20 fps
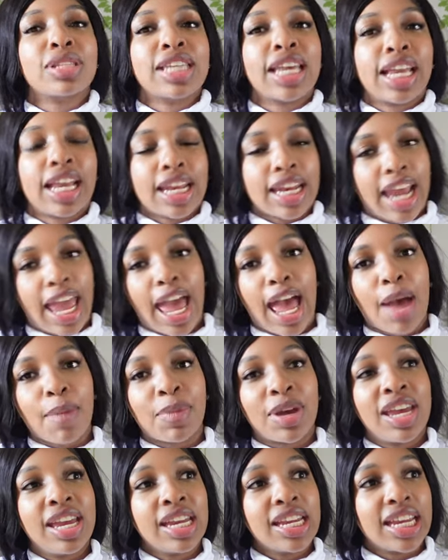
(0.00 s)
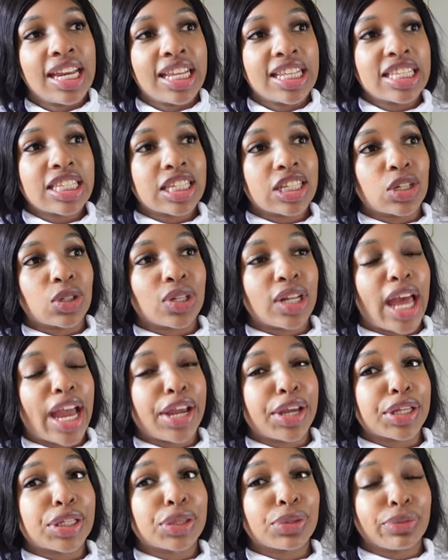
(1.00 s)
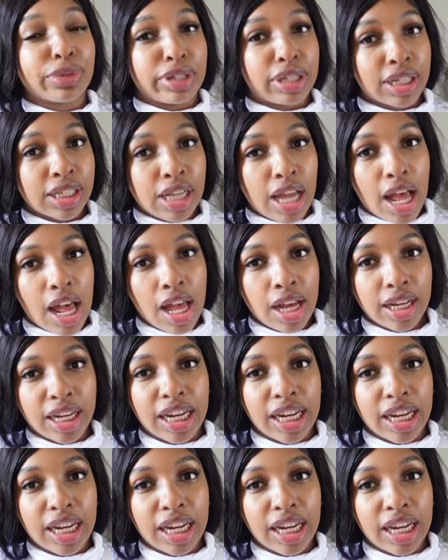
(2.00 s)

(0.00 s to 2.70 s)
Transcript: take a nap until like 3 o'clock,